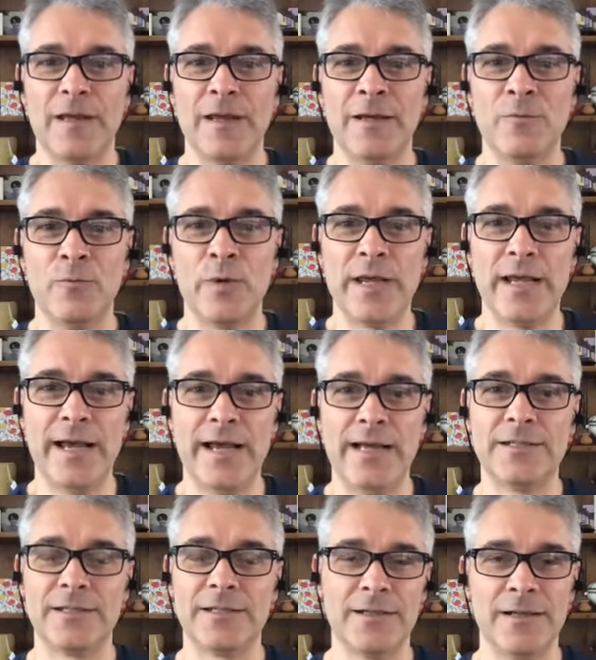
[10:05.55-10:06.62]
And we
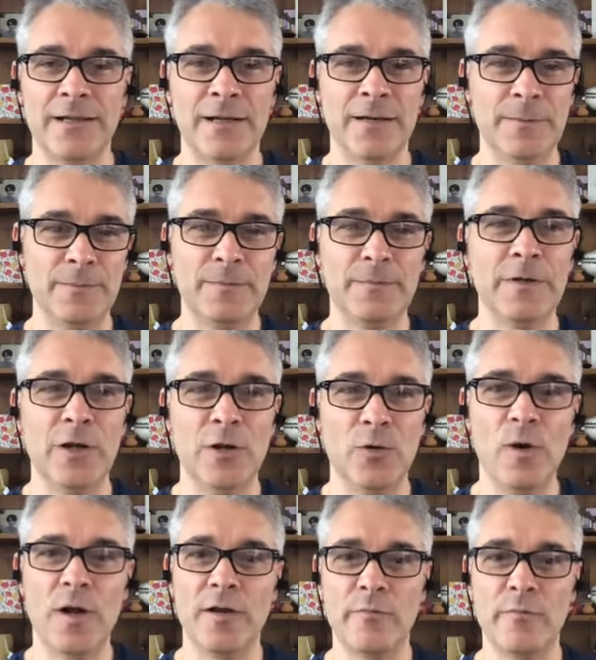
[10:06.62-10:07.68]
had, uh, you know,
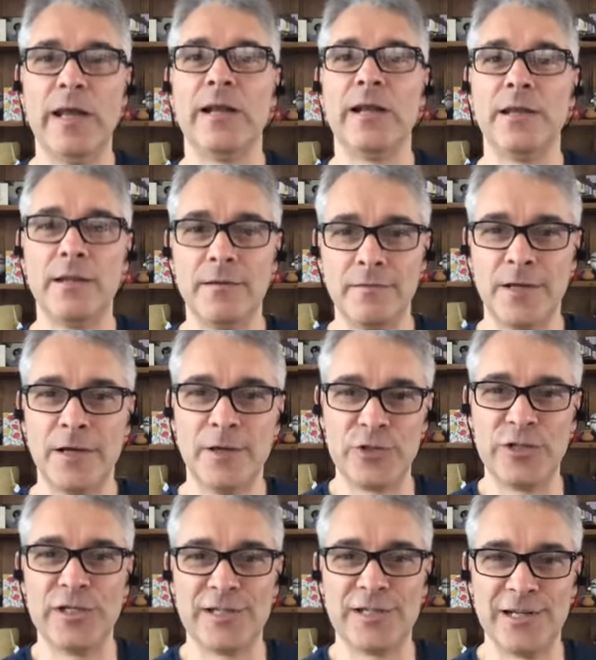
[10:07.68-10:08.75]
one of many
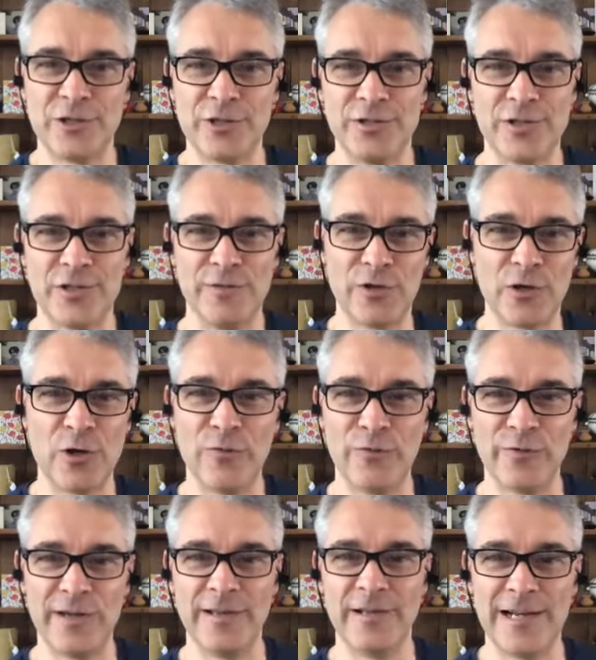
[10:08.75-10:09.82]
coaching sessions over
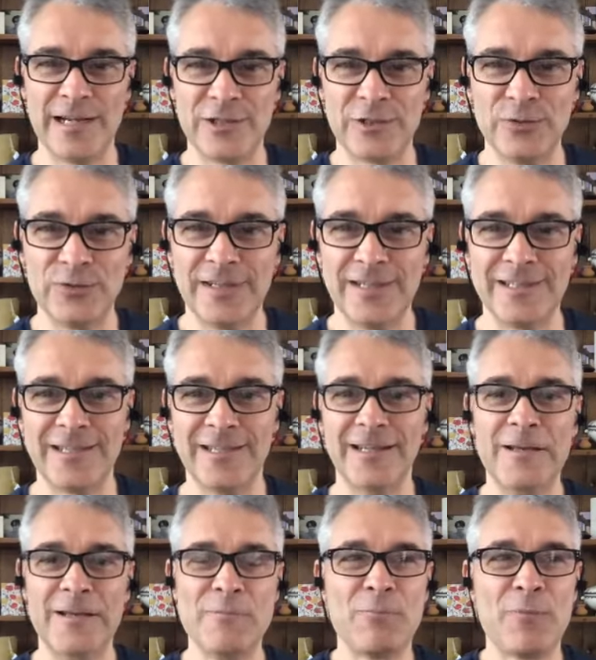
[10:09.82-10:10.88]
coffee in the National Theatre.
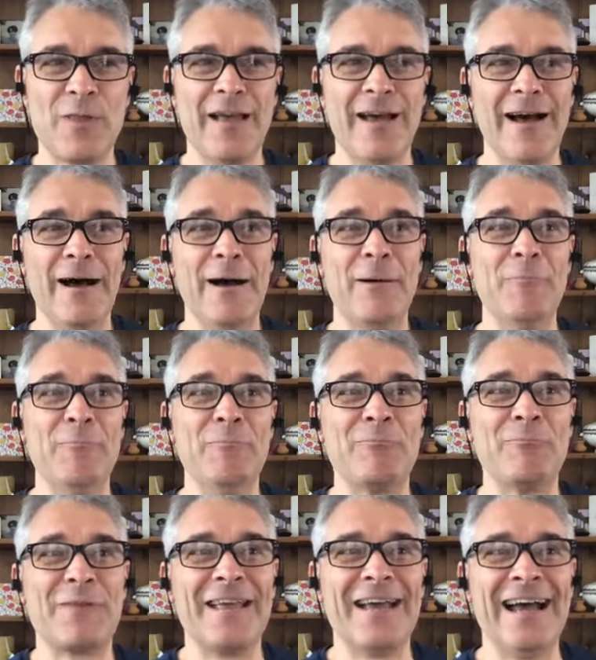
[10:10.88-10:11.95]
Um,
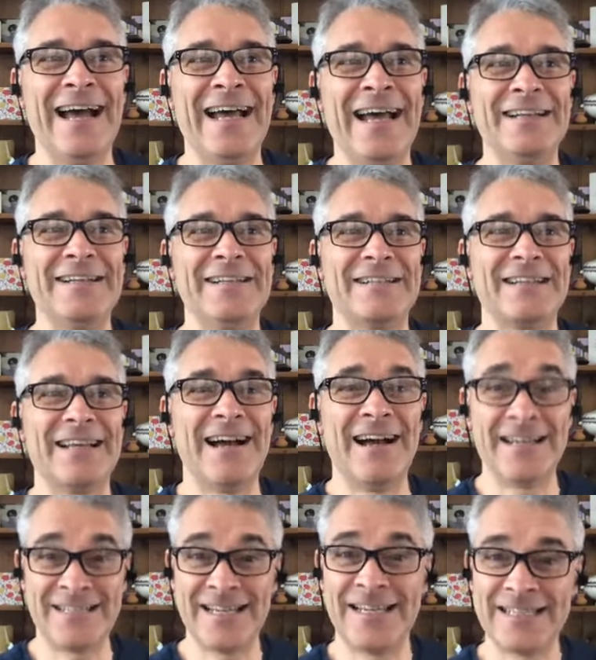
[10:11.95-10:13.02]
and I
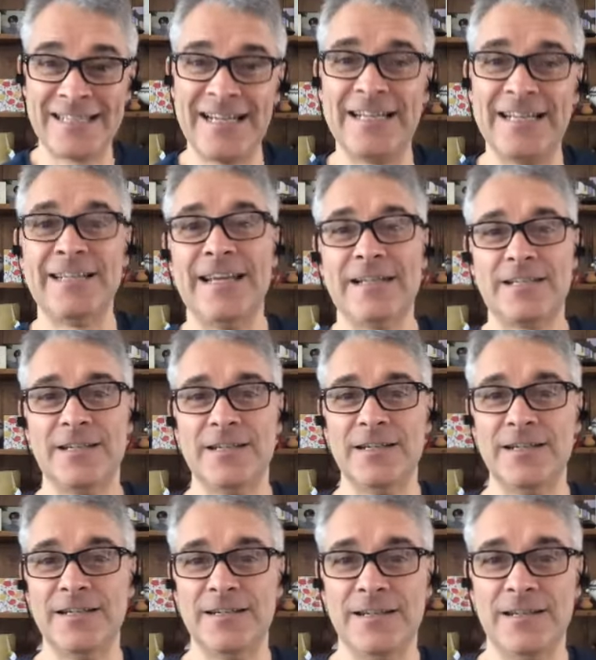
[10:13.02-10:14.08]
said exactly that to
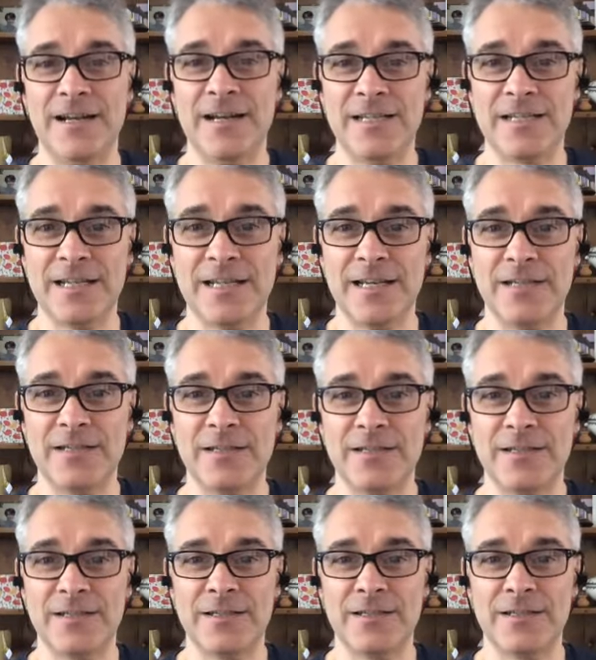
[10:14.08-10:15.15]
her. I said,
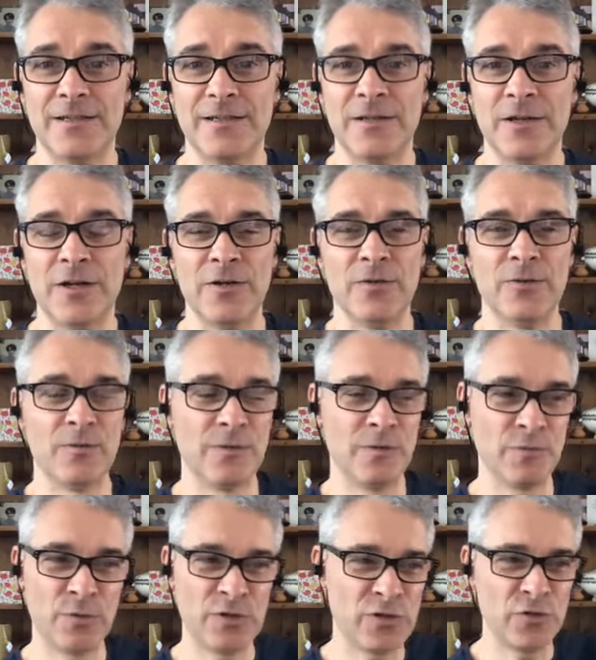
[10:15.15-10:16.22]
you know,
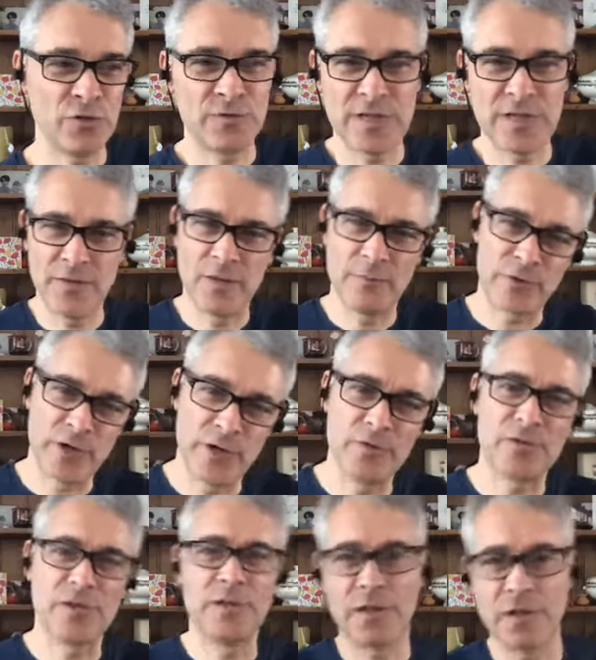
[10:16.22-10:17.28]
we sort of done the
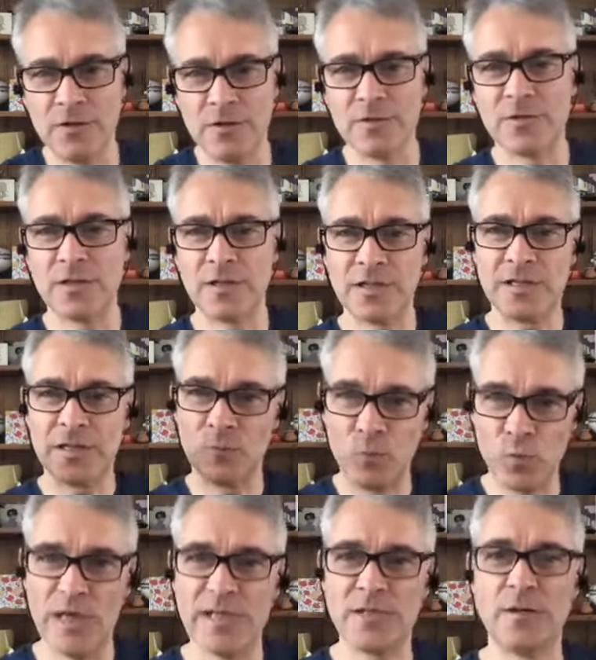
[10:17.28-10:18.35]
pros and the cons, and I said,
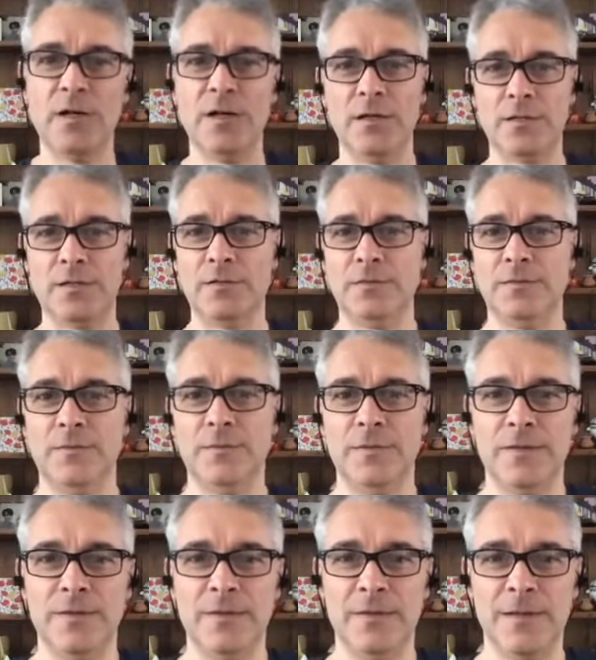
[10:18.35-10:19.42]
"Where's your heart?"
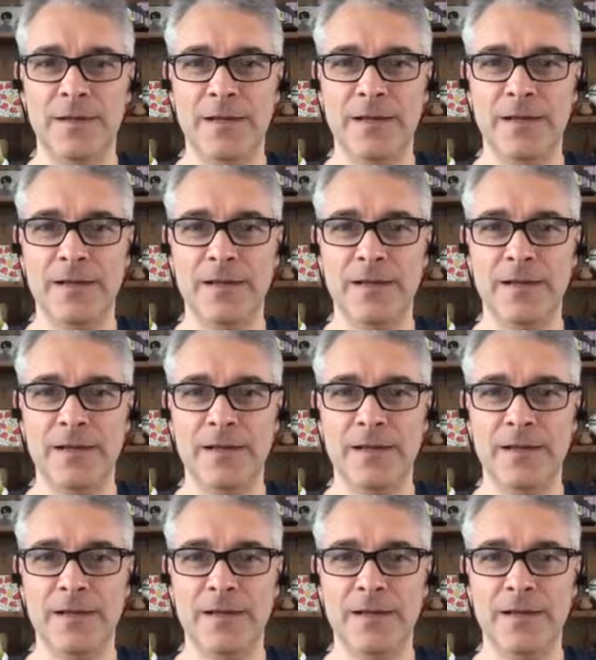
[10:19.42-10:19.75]
Mm.